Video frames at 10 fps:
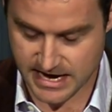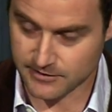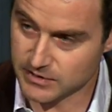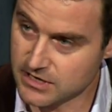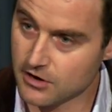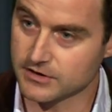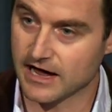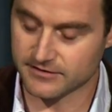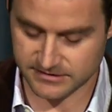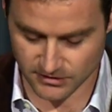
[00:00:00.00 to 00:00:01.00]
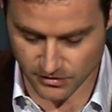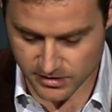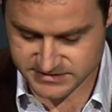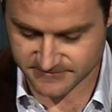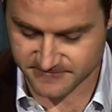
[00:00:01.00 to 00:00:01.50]
And we know now that the
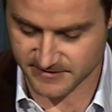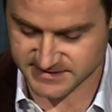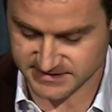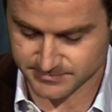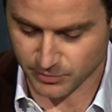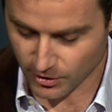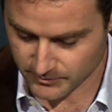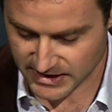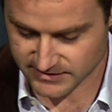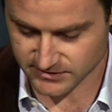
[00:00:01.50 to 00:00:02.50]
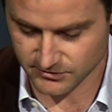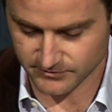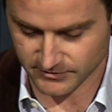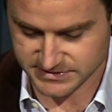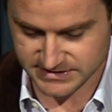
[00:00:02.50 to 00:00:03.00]
laws of physics permeate the
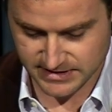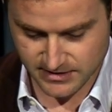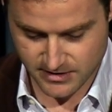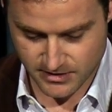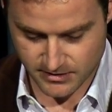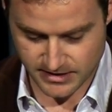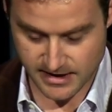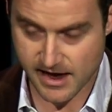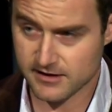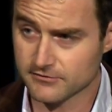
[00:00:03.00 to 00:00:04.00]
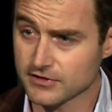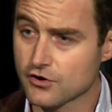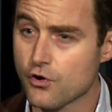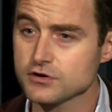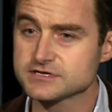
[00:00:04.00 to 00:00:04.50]
universe, and over the
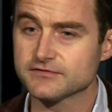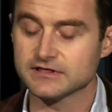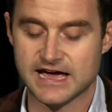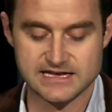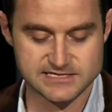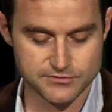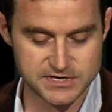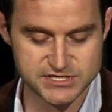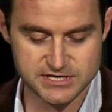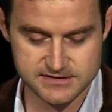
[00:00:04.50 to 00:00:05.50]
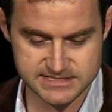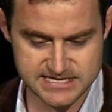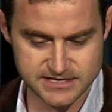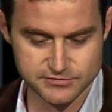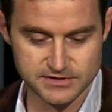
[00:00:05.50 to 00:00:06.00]
course of the last three
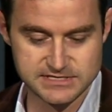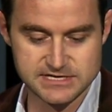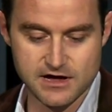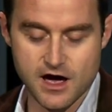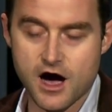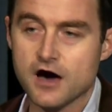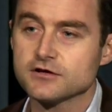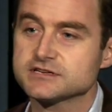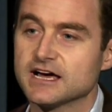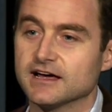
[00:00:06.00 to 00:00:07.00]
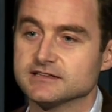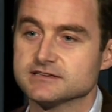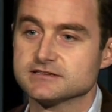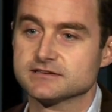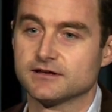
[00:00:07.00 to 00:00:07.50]
centuries, other
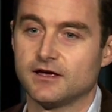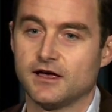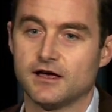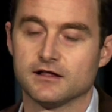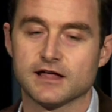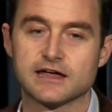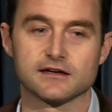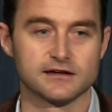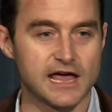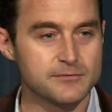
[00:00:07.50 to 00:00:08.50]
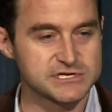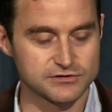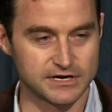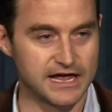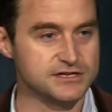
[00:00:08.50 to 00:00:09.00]
sciences, like
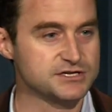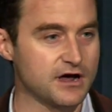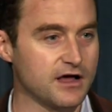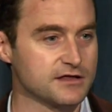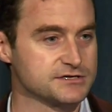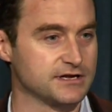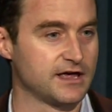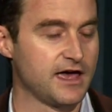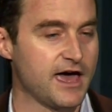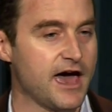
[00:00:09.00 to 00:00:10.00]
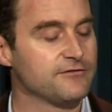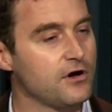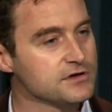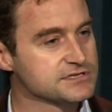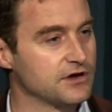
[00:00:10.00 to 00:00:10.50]
chemistry and geology, have
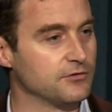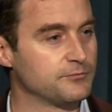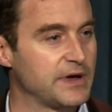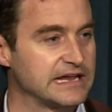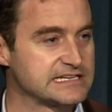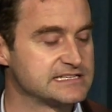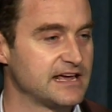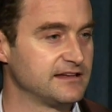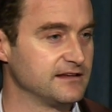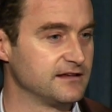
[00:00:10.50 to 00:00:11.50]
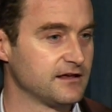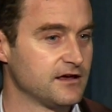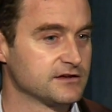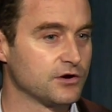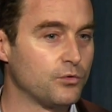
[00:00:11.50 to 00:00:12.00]
also been extended
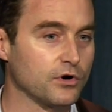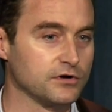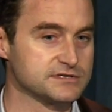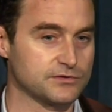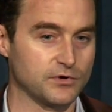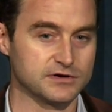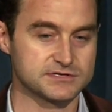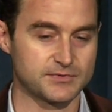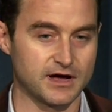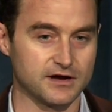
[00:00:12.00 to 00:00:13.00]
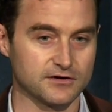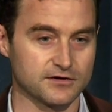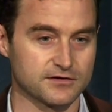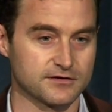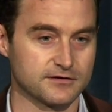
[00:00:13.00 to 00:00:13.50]
to worlds and wonders beyond
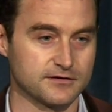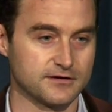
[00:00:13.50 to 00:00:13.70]
Earth.